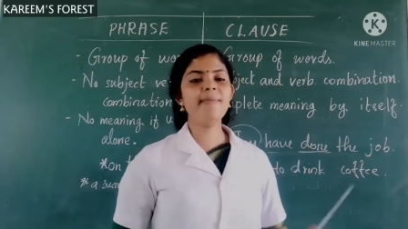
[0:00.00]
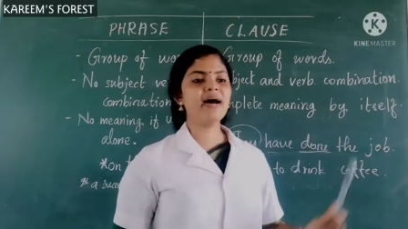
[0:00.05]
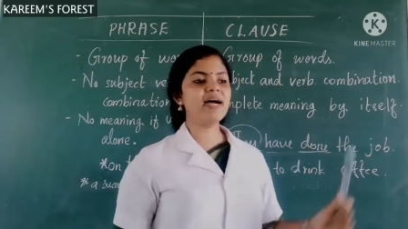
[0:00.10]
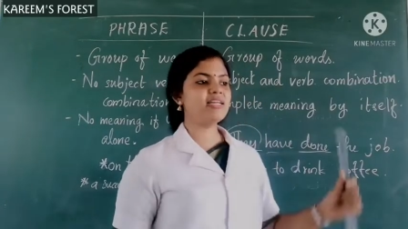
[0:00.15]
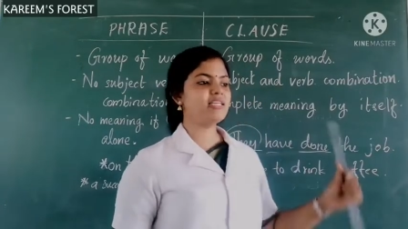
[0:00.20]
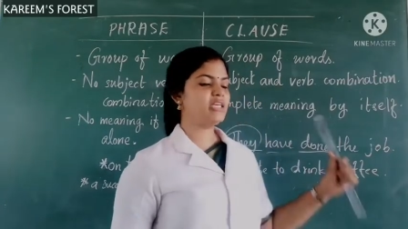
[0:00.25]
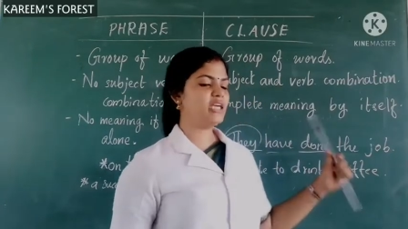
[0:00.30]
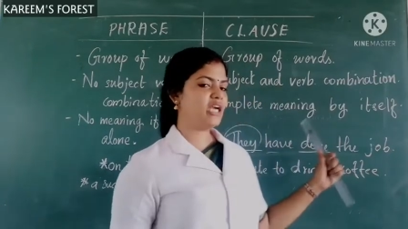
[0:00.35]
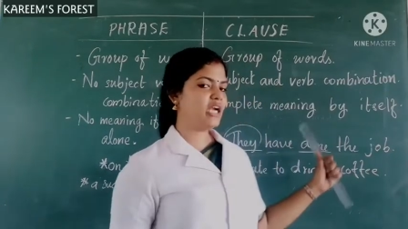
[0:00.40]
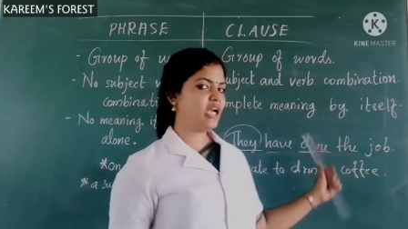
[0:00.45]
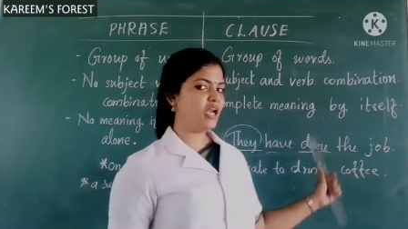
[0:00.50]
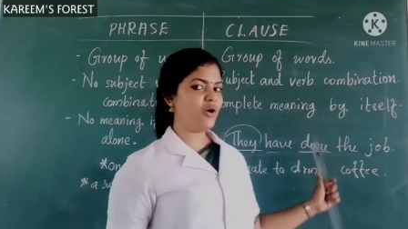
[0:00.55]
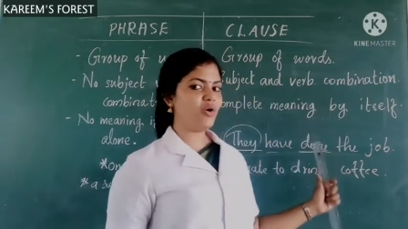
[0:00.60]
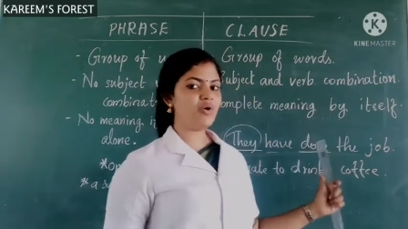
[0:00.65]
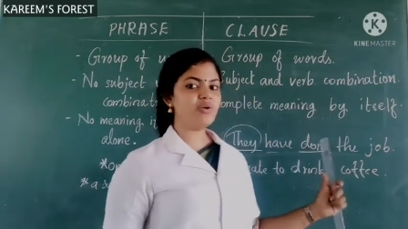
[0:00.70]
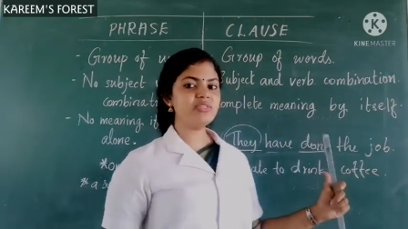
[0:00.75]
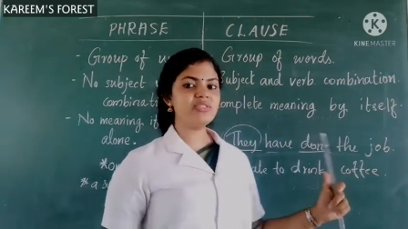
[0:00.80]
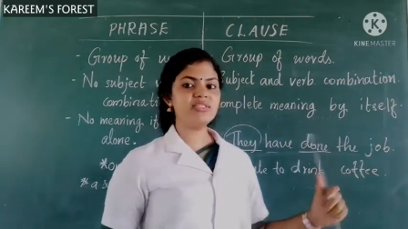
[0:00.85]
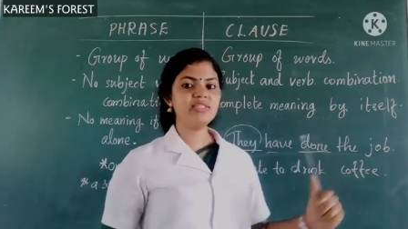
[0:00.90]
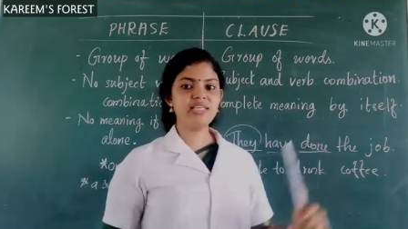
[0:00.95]
but
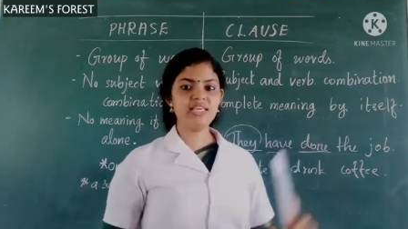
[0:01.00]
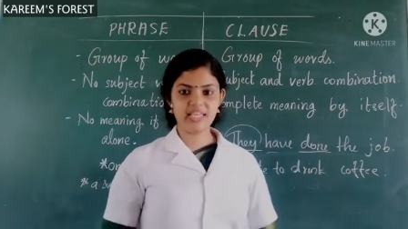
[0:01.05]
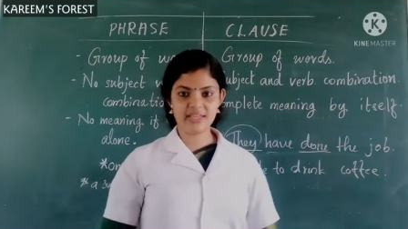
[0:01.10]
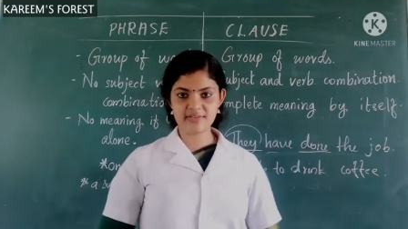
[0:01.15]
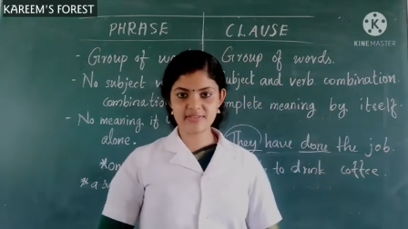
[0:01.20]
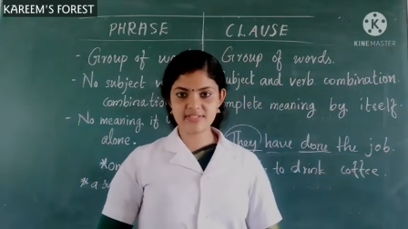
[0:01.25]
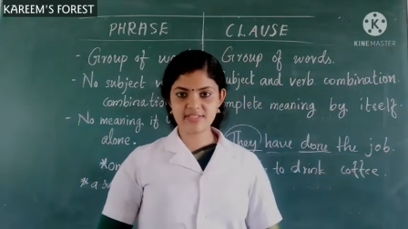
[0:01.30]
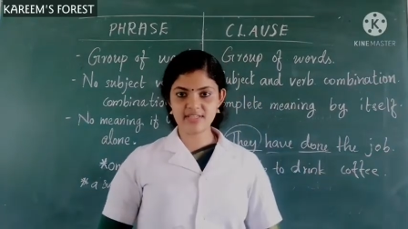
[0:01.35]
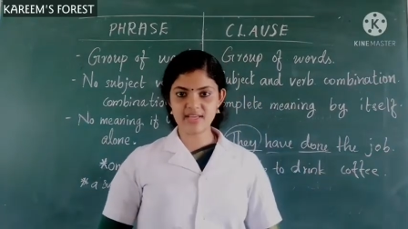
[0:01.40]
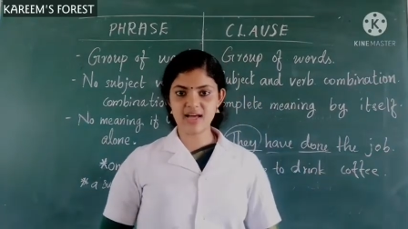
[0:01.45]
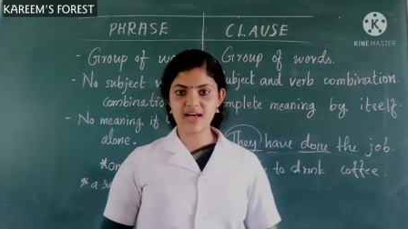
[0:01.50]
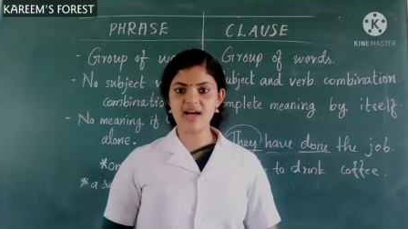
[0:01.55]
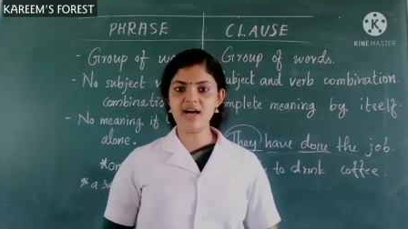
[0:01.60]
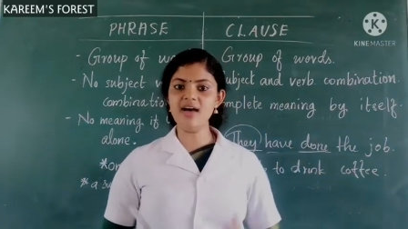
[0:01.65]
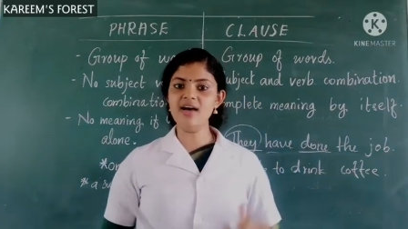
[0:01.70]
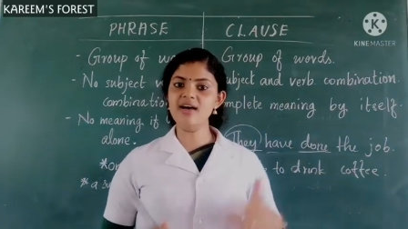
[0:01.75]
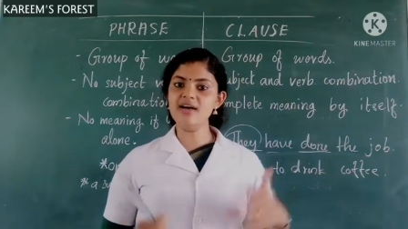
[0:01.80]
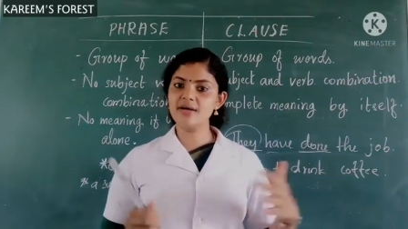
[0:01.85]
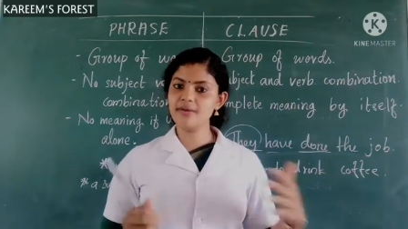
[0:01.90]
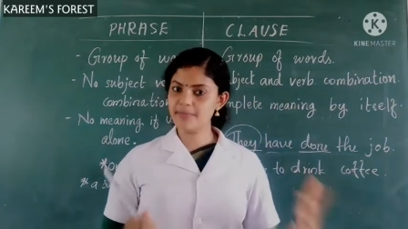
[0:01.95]
clause gives
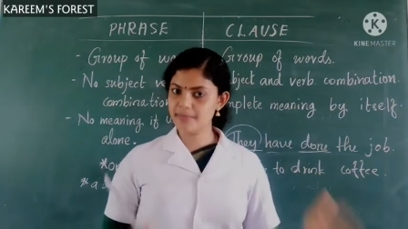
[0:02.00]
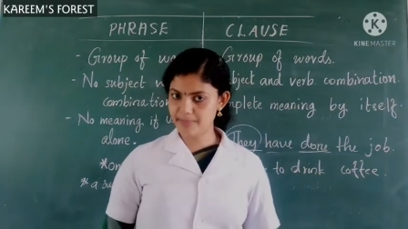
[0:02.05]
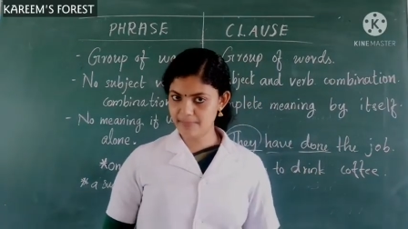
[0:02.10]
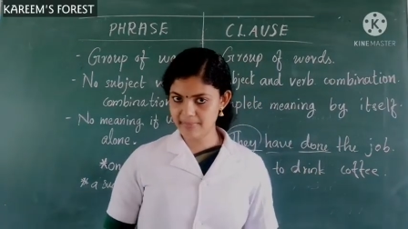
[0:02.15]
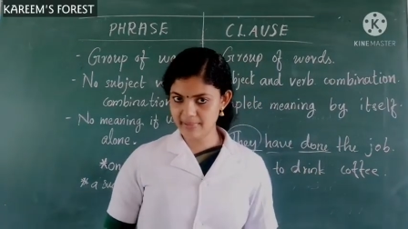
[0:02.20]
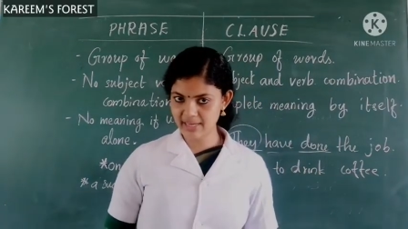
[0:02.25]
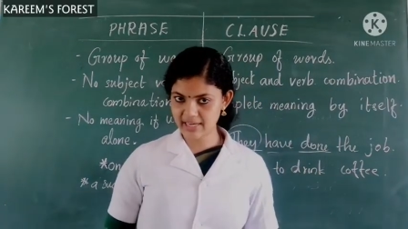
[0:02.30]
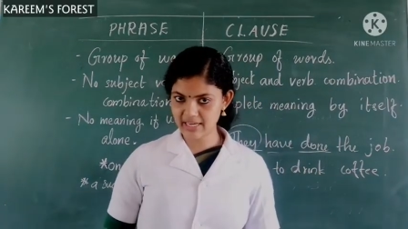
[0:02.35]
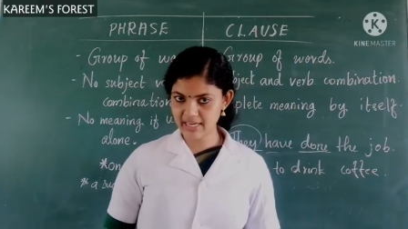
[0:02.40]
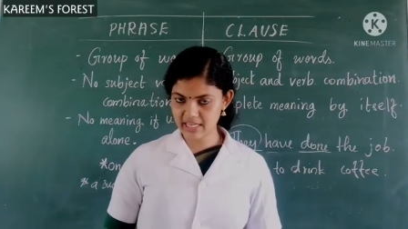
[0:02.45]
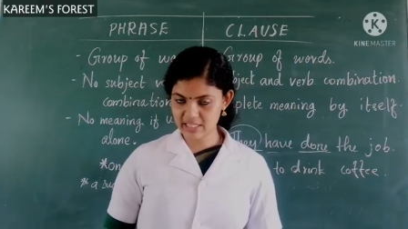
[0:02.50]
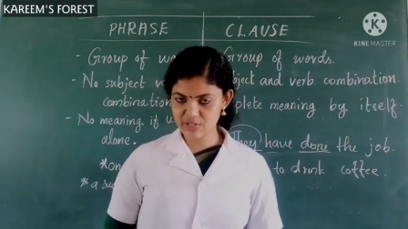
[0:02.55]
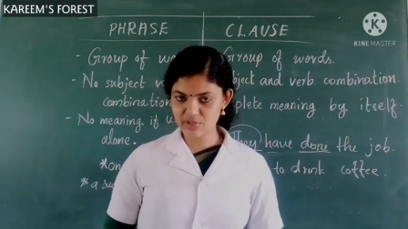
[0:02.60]
a meaning.